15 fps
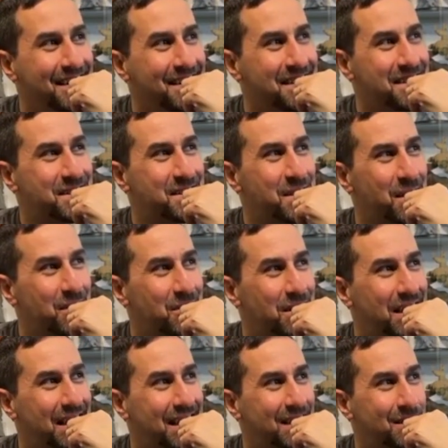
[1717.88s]

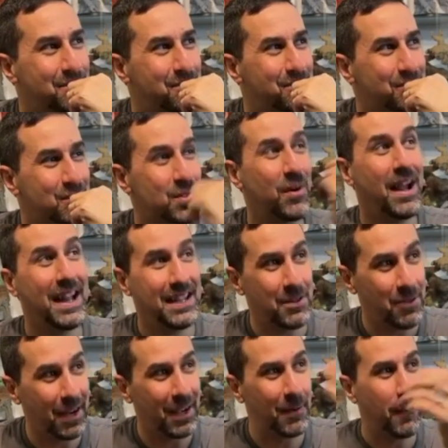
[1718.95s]
So
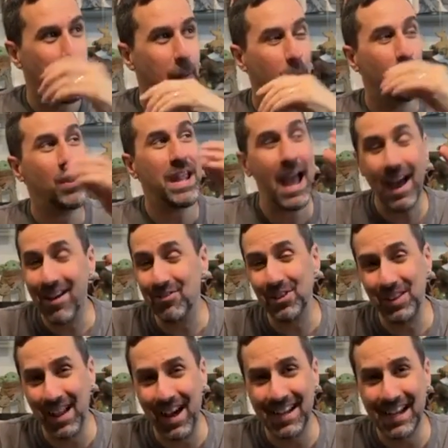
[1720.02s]
anyway, we have a
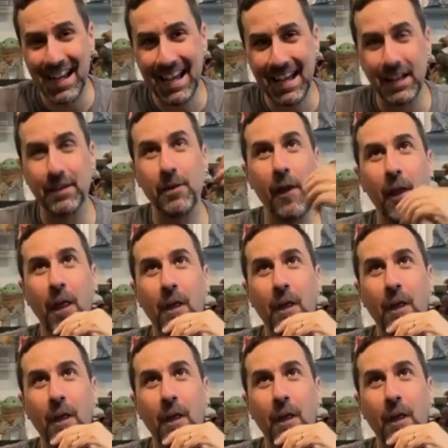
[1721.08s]
lot ahead.